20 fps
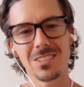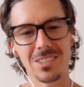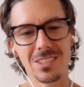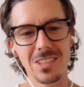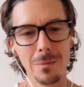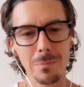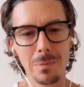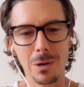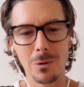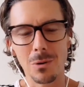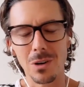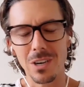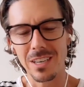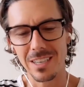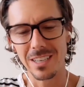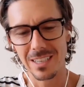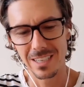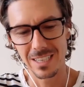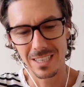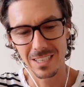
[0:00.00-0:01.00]
topic one.
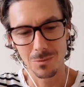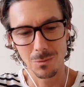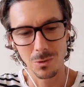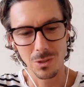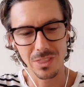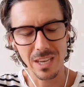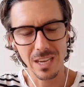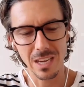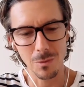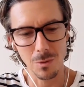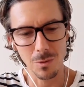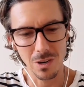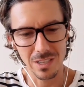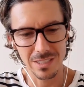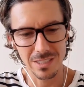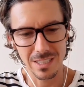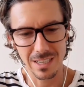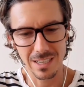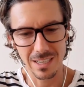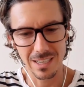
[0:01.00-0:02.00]
One thing I wanted
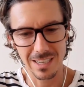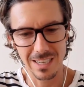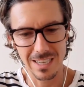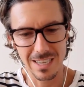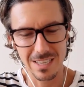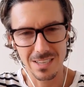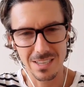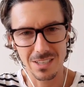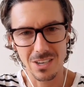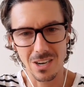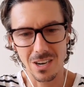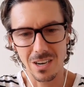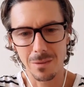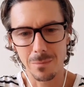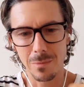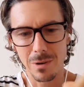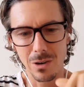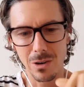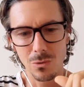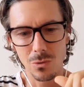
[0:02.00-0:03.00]
to talk
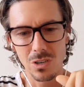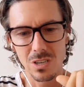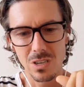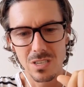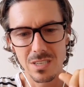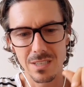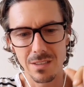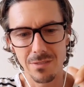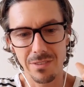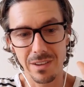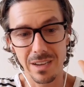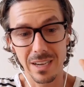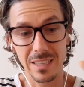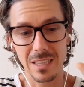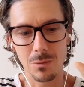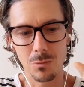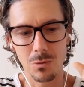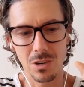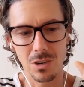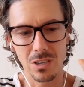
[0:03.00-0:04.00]
about was the fact
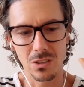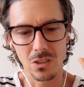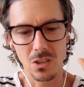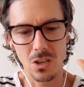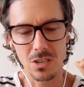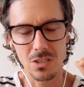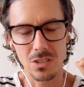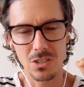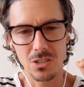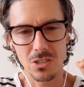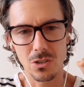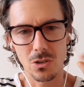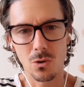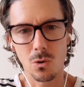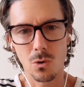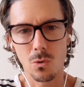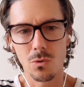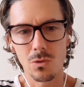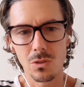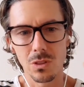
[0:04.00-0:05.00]
that we're going to launch
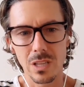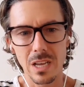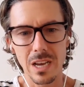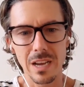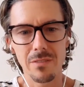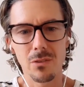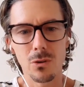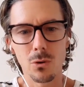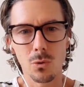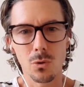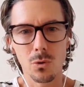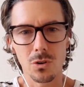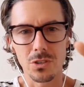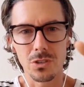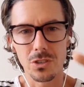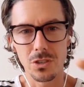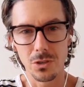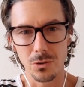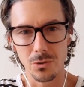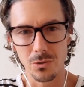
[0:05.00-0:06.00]
live cohort
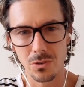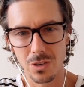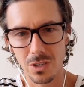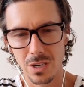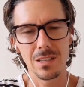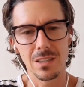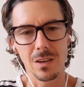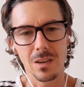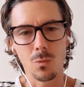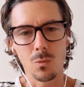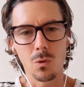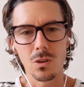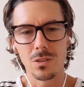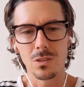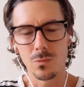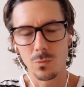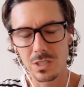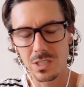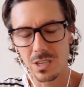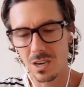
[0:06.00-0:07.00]
2. Like what
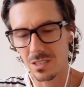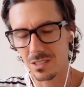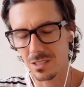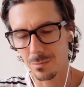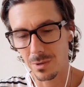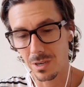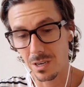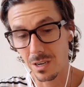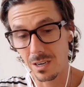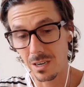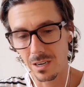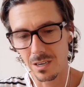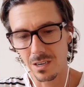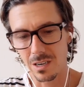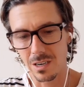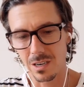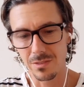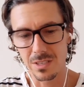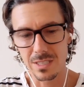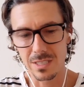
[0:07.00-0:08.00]
we talked about it,
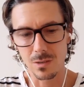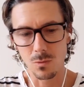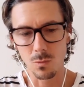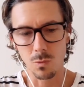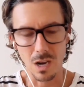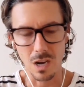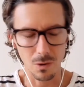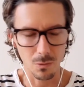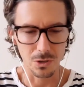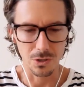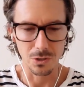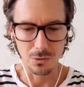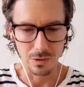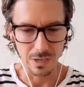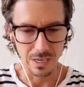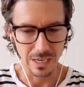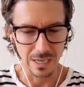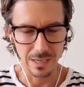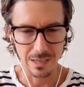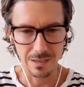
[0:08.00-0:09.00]
obviously why we're
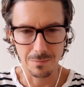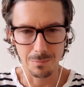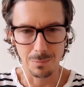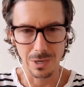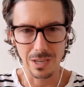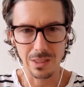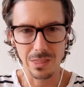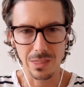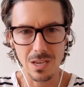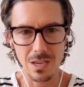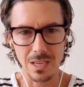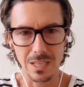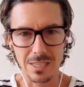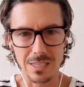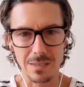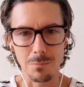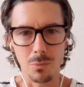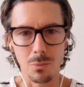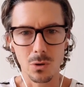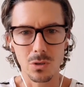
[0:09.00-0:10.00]
doing it, but I think
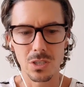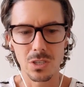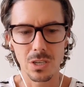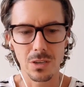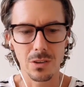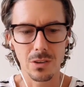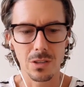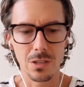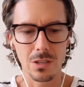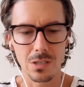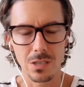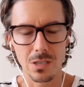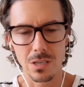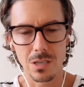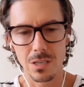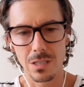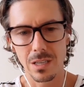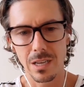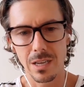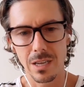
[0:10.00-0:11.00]
it's important
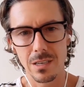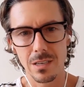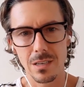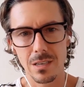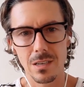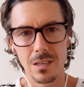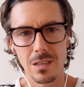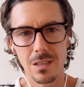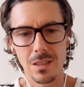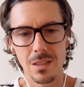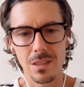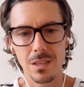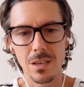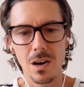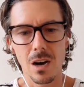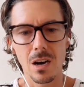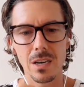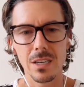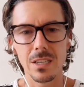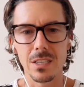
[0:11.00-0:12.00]
to let the
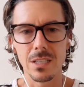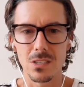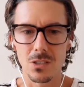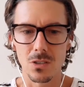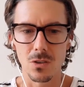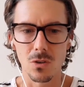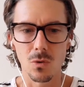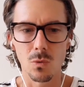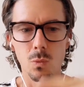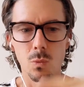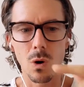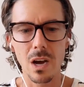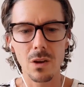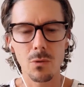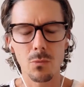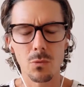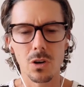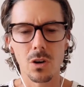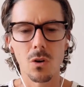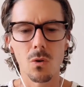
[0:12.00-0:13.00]
audience know why
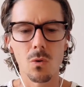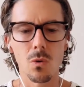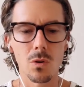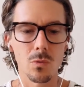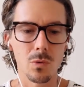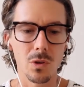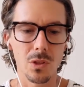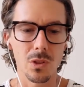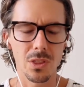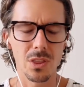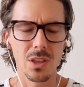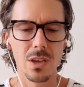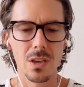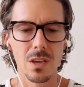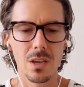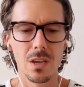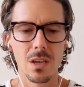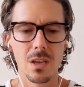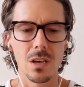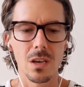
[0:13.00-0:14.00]
we're going with
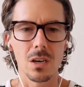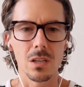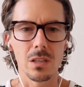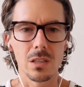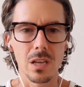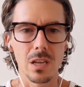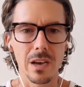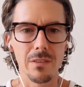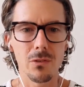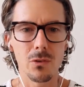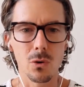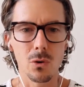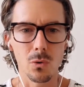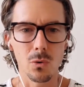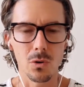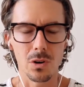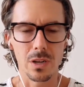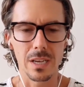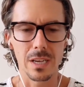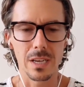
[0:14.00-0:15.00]
a live
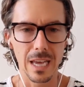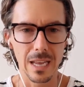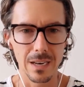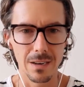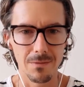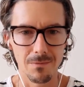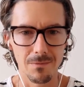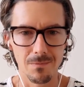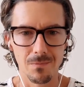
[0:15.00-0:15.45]
cohort again.